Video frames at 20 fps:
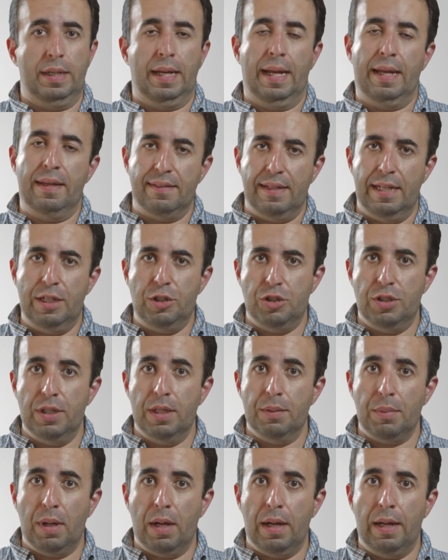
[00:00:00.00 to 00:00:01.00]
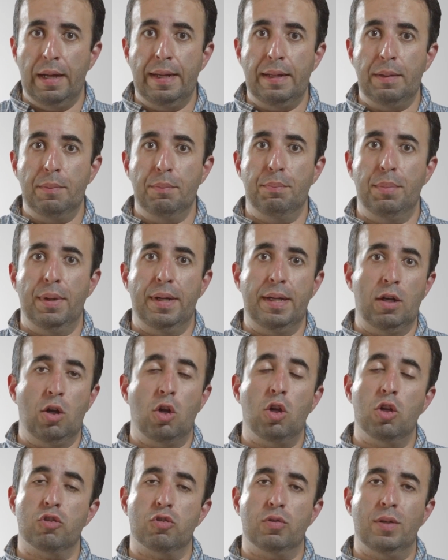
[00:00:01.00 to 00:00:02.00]
It has HDMI, but it
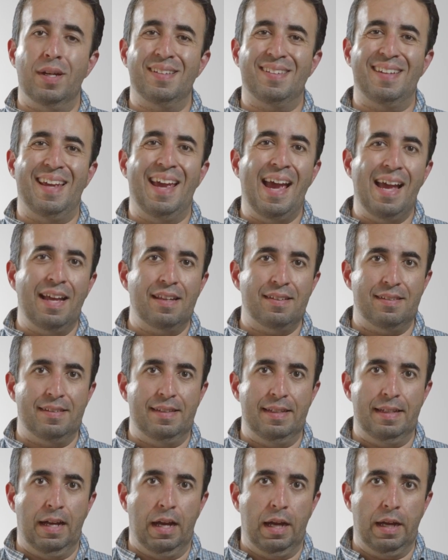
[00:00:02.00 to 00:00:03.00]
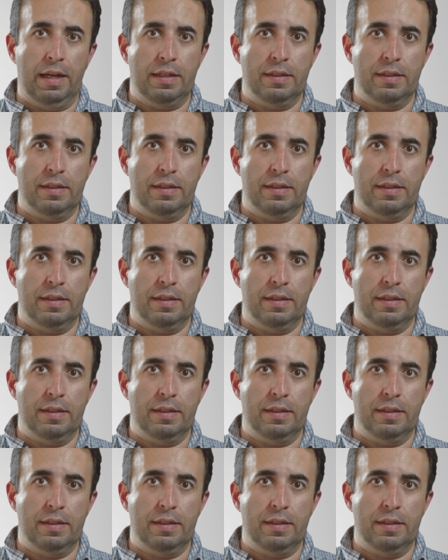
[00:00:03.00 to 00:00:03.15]
also has SDI.